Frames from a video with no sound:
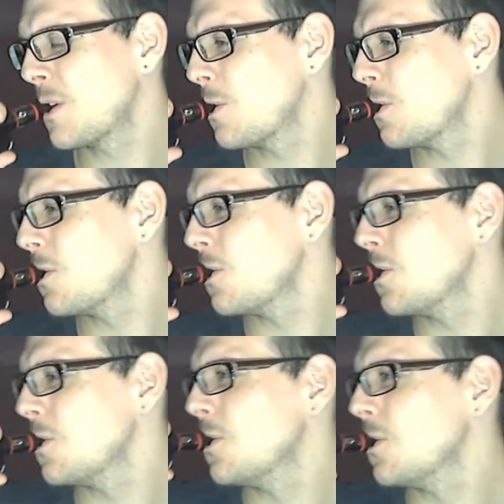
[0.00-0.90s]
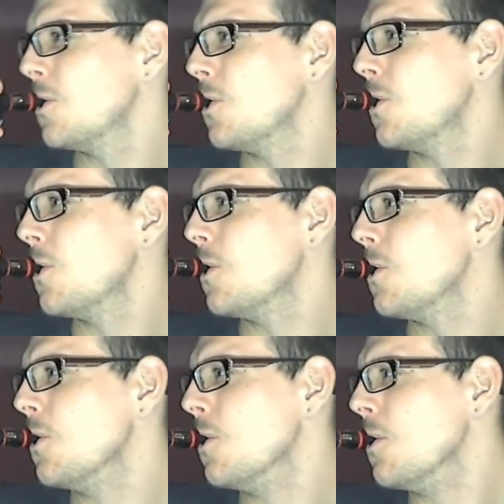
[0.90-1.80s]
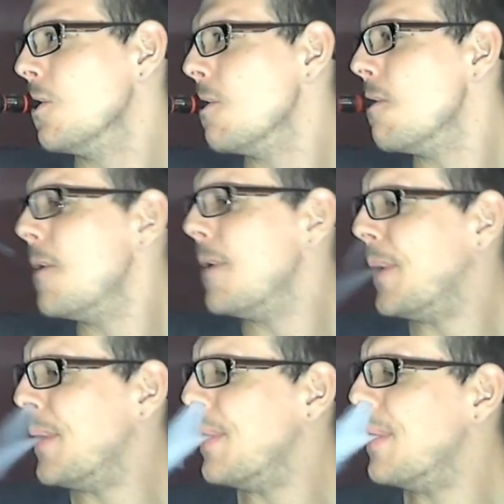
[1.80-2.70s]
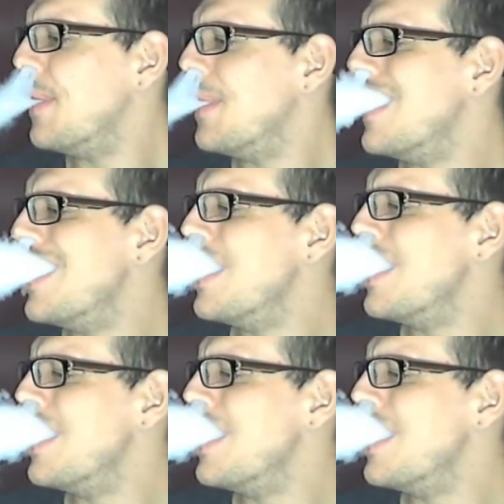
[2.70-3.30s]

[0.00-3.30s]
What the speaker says: Nobody speaks.